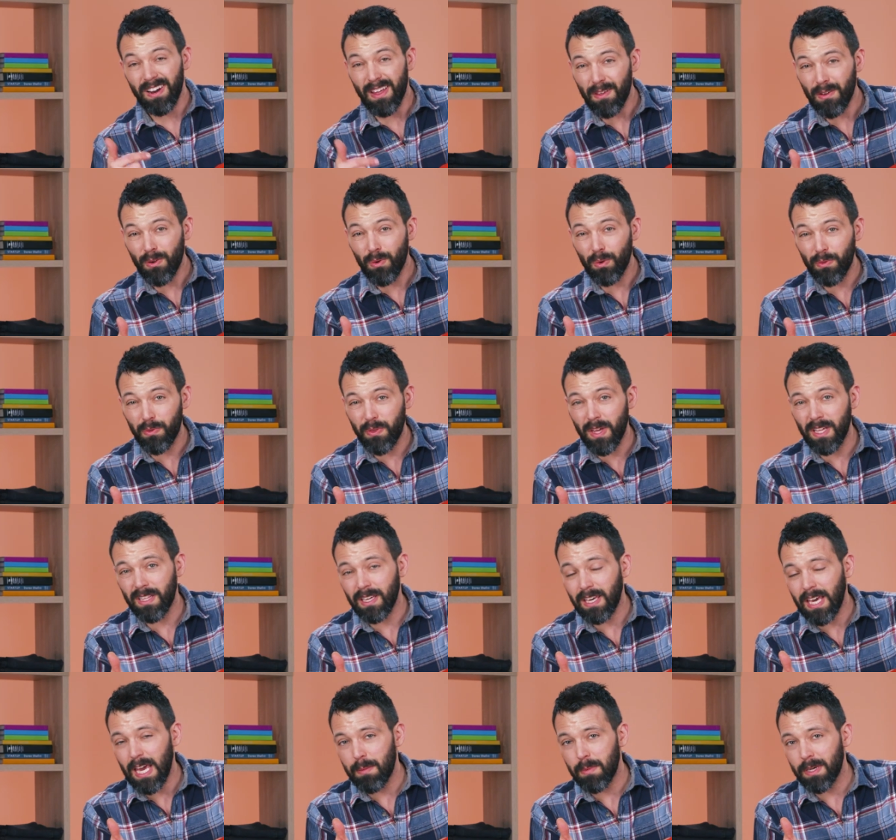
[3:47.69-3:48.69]
Another cool thing
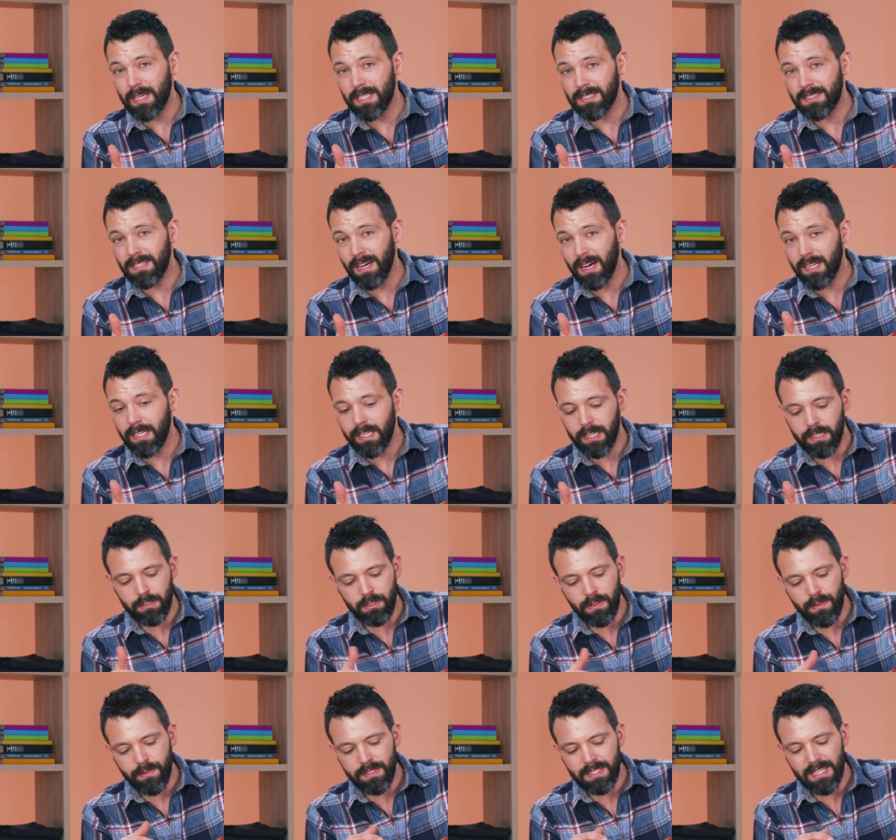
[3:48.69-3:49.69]
that Kammok has done here,
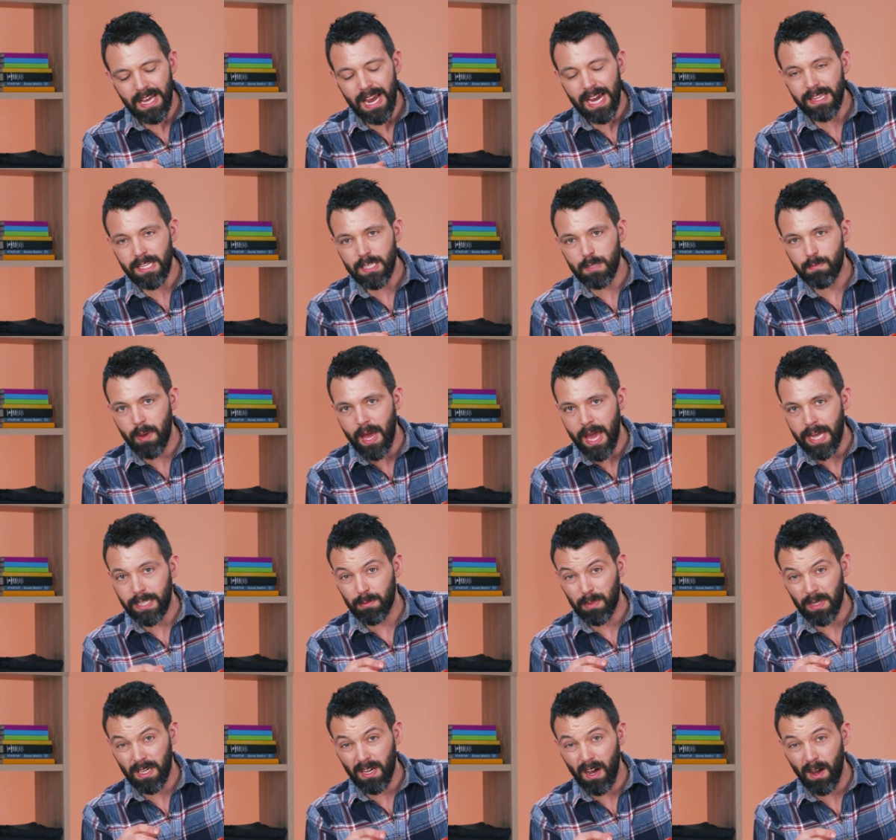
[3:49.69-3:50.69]
so they designed this bag
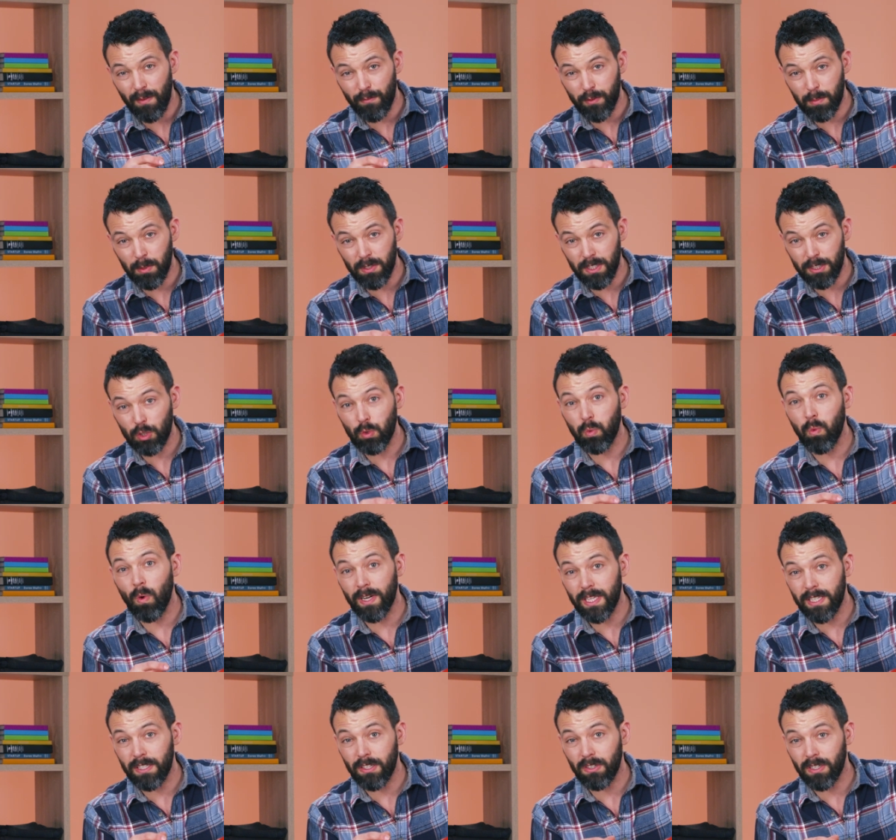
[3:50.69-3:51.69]
to be comfortable at
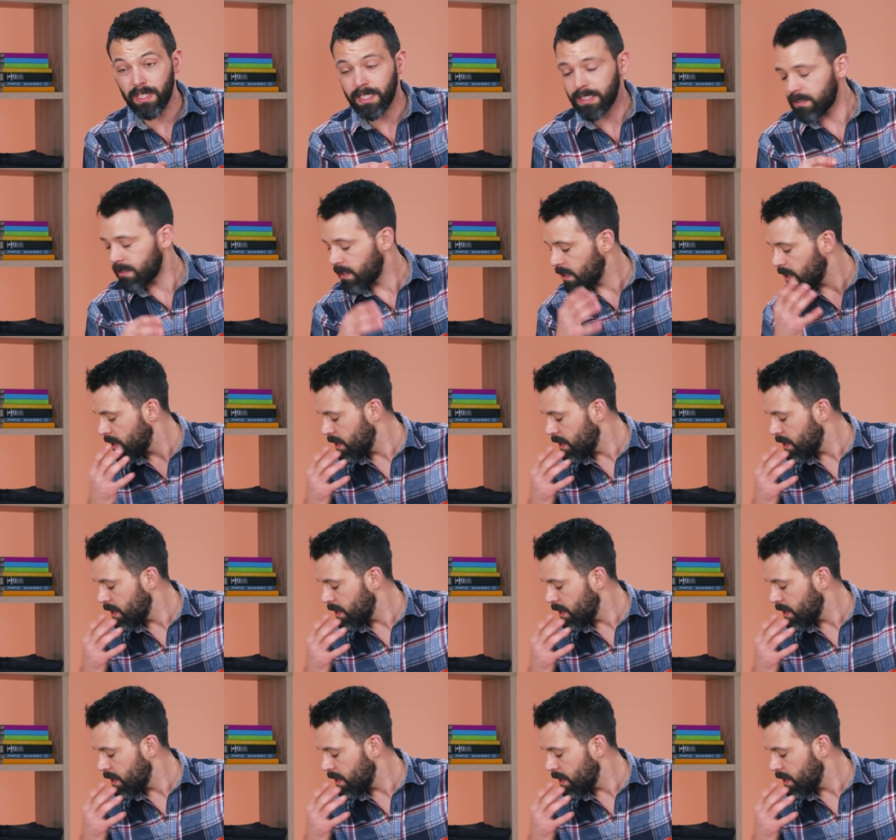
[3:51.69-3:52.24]
20 degrees.